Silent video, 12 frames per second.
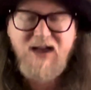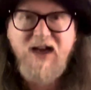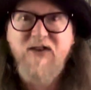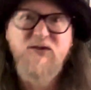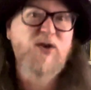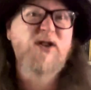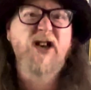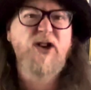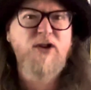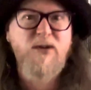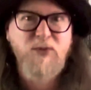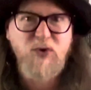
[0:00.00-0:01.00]
And of course I
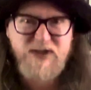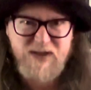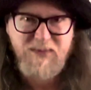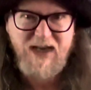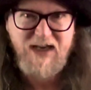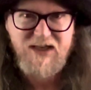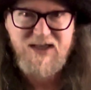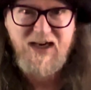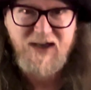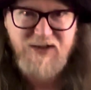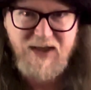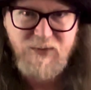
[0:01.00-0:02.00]
knew The Boys Are Back in
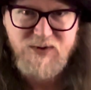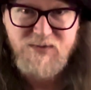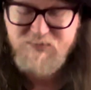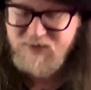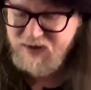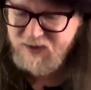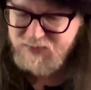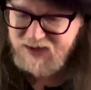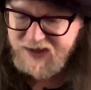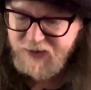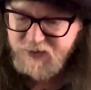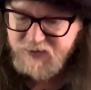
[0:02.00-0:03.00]
Town, that was, you know,
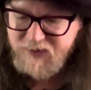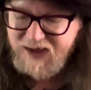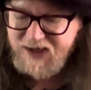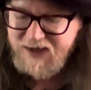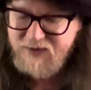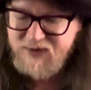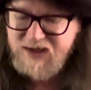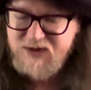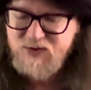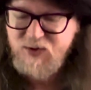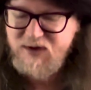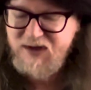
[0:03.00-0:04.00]
played on the radio and that
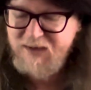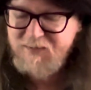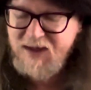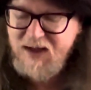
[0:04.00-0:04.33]
sort of thing.